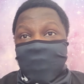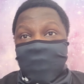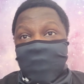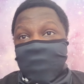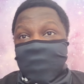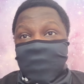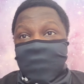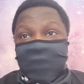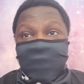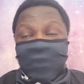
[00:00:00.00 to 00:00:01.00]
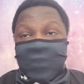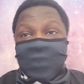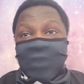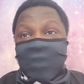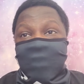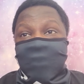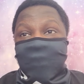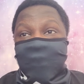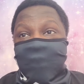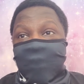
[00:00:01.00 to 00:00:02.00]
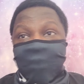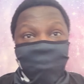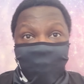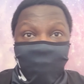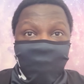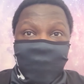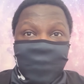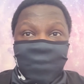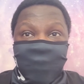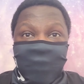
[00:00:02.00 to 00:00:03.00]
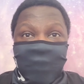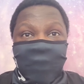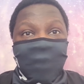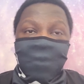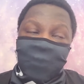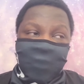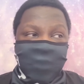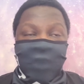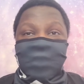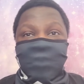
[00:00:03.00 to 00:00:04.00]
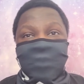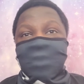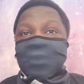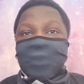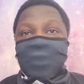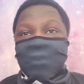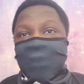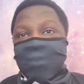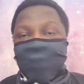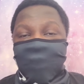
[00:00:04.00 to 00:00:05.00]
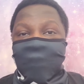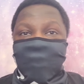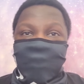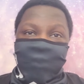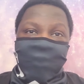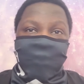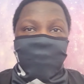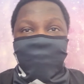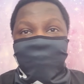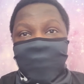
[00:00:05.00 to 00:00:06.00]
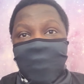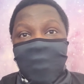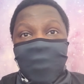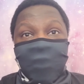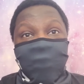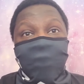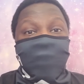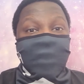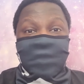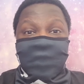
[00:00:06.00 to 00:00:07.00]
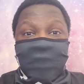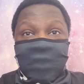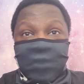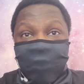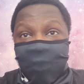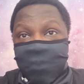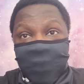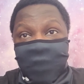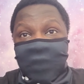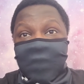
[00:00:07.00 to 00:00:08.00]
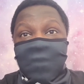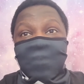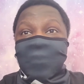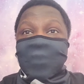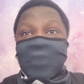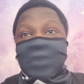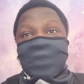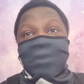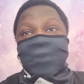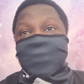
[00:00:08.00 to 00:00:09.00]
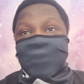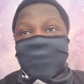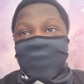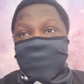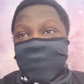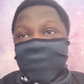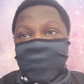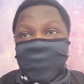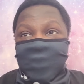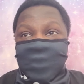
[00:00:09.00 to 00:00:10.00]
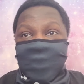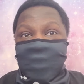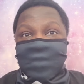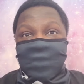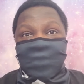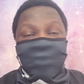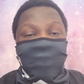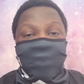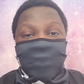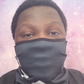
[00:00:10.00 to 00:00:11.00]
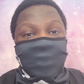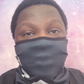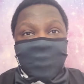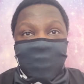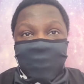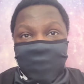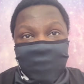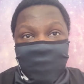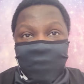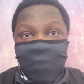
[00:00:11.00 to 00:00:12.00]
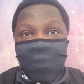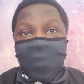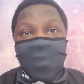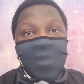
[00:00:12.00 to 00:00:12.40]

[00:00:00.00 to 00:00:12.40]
And even after Sire revealed more of his speed, Jason was able to keep up perfectly with him. Dude has enhanced durability. He is able to survive energy attacks that strike on the subatomic level.